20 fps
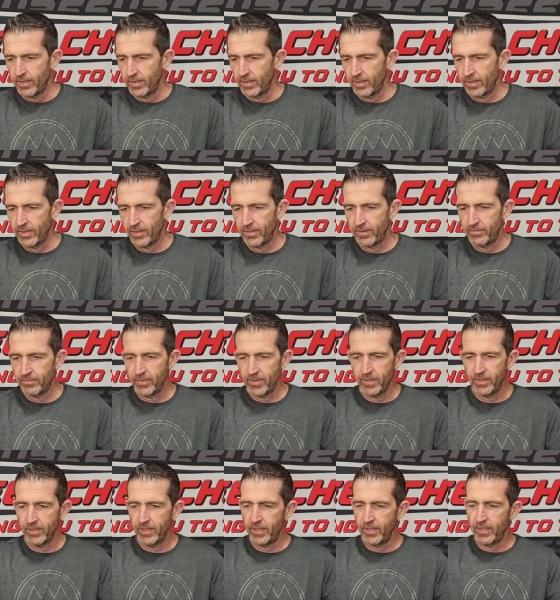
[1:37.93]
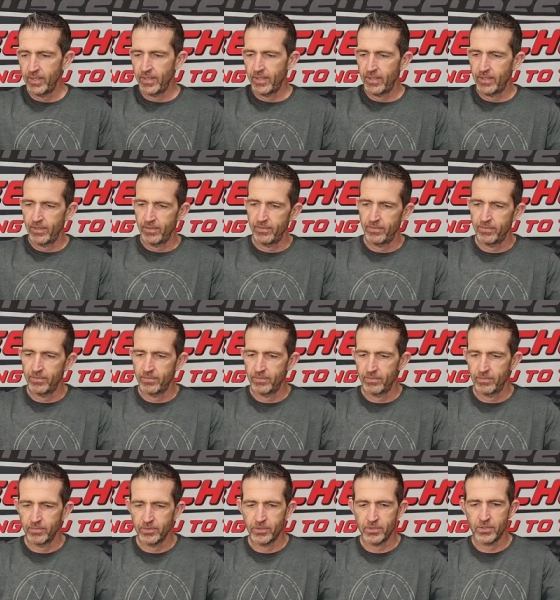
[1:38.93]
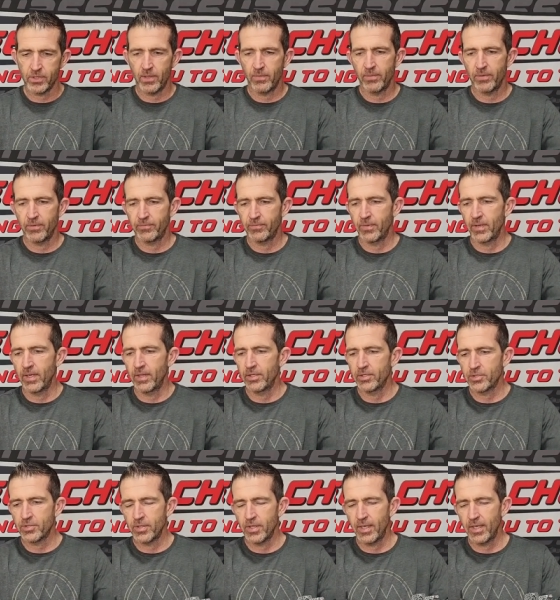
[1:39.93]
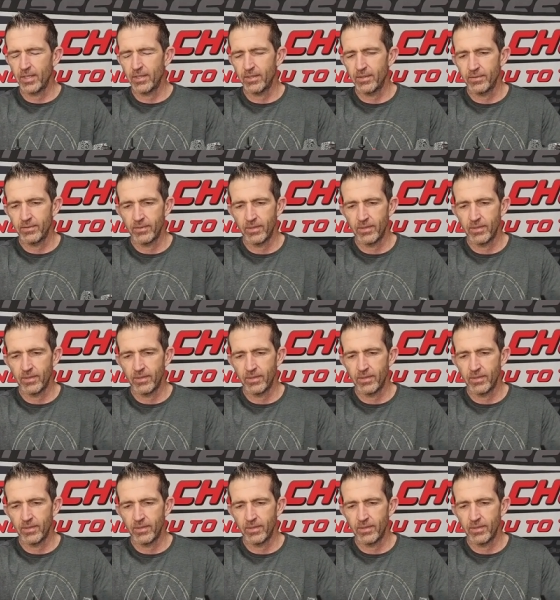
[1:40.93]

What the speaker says: Then we'll just start with the front of the truck,